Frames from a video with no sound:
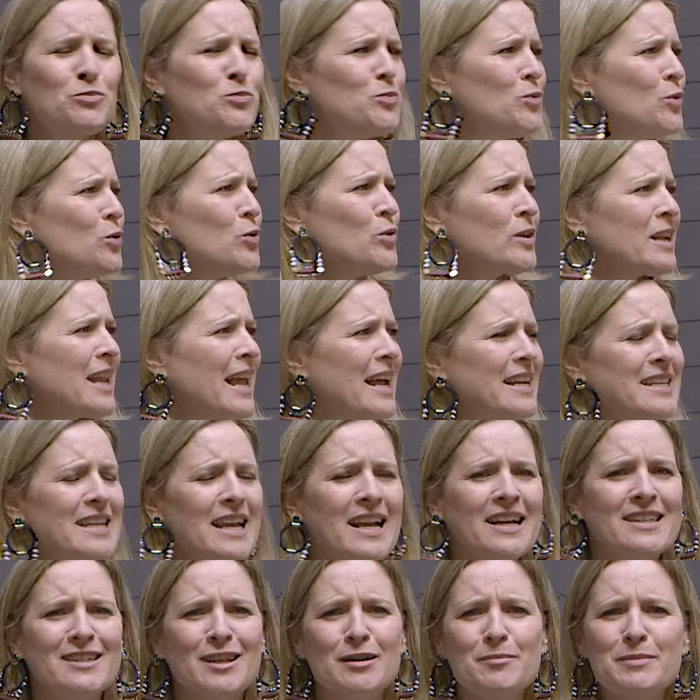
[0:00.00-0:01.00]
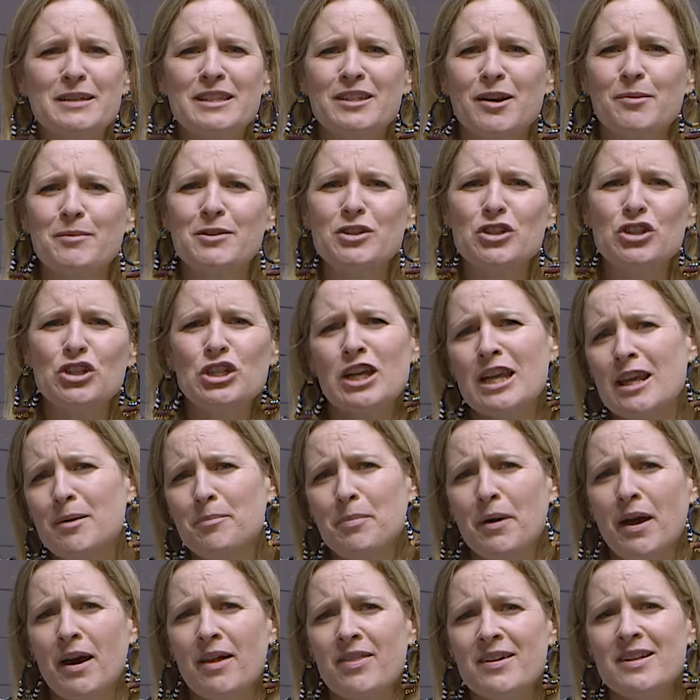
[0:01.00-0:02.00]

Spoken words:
wall cladding is going to be so much cheaper